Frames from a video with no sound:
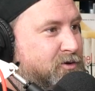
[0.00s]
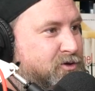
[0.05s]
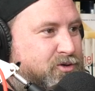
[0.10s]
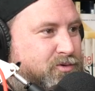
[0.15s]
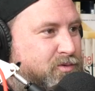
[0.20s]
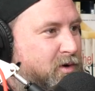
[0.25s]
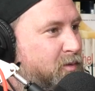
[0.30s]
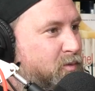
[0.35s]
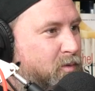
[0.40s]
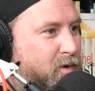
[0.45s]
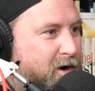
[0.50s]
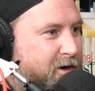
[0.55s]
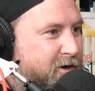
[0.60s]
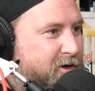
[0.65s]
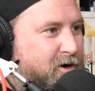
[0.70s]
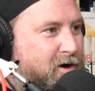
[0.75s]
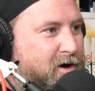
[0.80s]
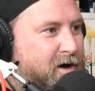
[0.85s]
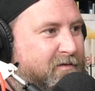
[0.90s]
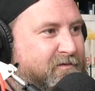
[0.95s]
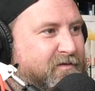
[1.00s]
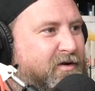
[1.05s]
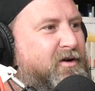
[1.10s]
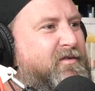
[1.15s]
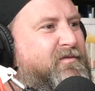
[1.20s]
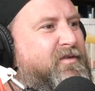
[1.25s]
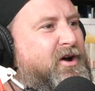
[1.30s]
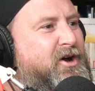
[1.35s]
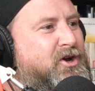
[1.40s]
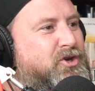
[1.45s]
Just a white guy,
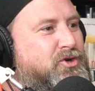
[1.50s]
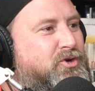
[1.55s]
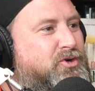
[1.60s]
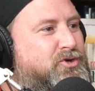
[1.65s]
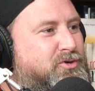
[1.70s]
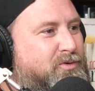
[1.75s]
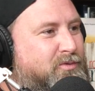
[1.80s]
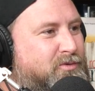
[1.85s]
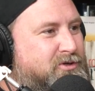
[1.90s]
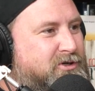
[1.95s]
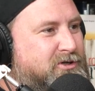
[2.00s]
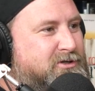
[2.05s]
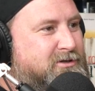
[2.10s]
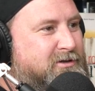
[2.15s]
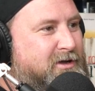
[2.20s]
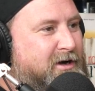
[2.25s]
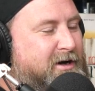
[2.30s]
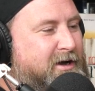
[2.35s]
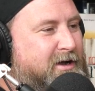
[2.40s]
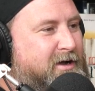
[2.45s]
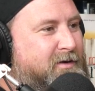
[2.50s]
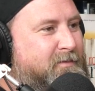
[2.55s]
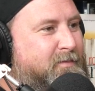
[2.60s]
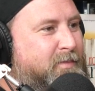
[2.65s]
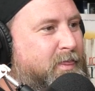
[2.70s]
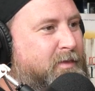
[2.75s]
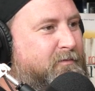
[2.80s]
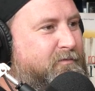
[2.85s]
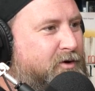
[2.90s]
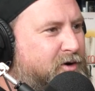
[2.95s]
very, very unusual. Just like a
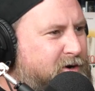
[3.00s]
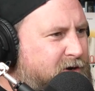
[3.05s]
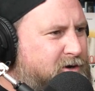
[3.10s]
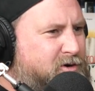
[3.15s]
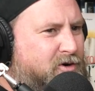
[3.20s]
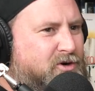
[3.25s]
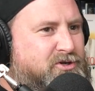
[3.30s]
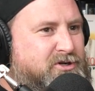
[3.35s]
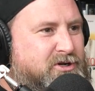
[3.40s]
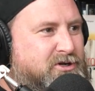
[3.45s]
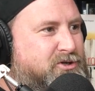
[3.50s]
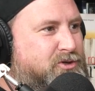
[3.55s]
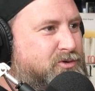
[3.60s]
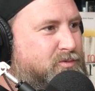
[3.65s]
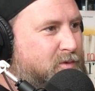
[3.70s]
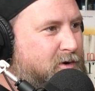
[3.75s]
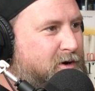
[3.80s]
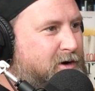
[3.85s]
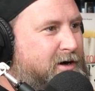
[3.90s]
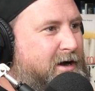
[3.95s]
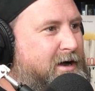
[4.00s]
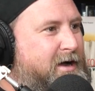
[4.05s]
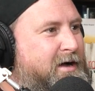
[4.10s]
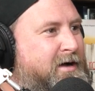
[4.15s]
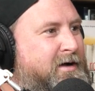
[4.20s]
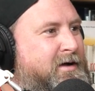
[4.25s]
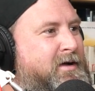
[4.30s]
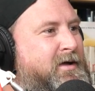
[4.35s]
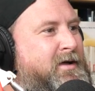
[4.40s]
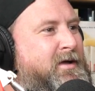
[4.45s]
very conscientious
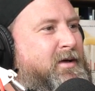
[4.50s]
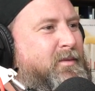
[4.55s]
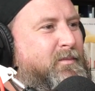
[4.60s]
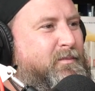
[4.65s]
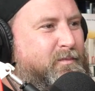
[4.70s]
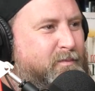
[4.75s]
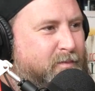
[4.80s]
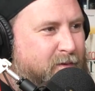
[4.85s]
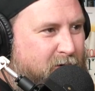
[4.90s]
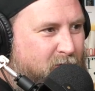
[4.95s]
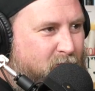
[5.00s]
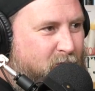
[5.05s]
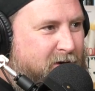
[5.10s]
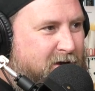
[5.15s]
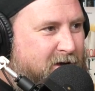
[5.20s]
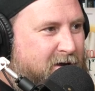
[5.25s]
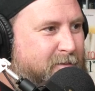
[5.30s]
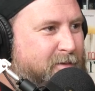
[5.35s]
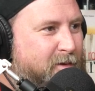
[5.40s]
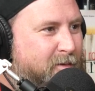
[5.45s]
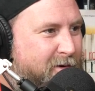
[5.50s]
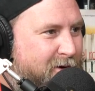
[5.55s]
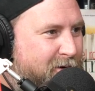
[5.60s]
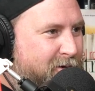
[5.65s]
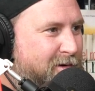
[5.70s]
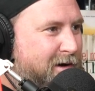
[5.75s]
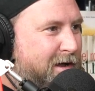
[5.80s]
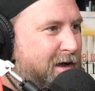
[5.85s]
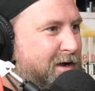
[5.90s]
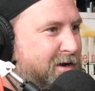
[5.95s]
worker. Bit weird, but we
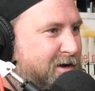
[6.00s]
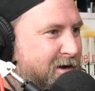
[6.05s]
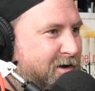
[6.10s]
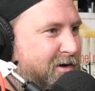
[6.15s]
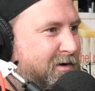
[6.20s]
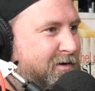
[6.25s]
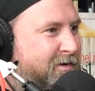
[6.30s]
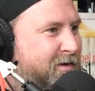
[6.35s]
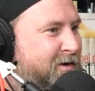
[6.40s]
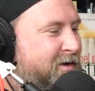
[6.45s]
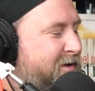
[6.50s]
all are, you know.